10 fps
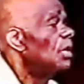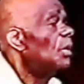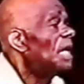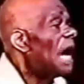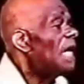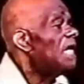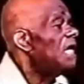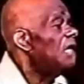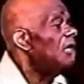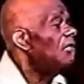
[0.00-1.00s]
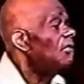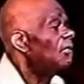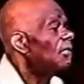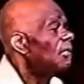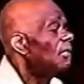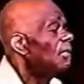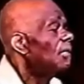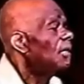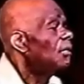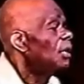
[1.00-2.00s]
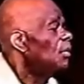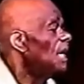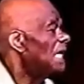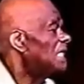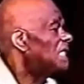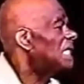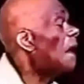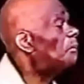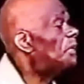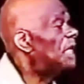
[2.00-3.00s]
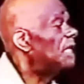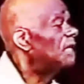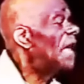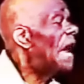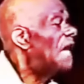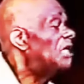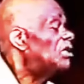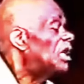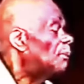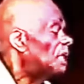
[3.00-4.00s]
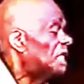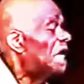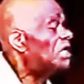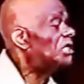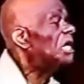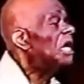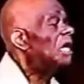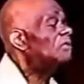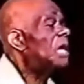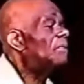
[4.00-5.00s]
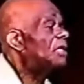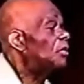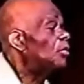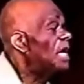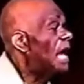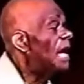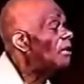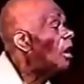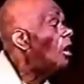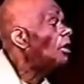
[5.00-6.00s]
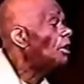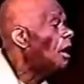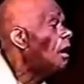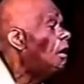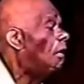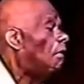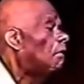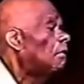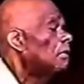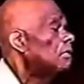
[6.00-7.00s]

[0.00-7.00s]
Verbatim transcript: We were naive when we accepted their interpretation of something that we had all along.